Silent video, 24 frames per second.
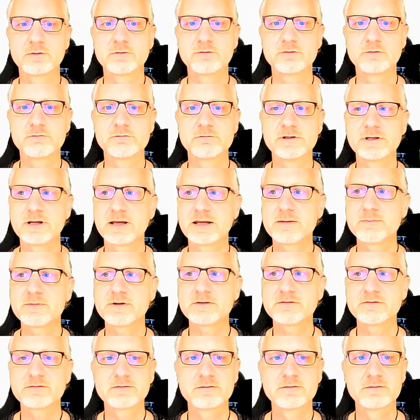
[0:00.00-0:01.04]
to rename
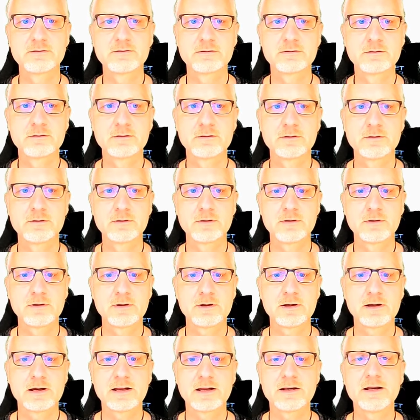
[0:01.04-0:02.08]
it,
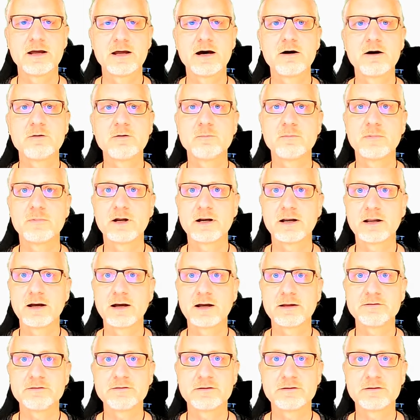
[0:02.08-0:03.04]
and now my light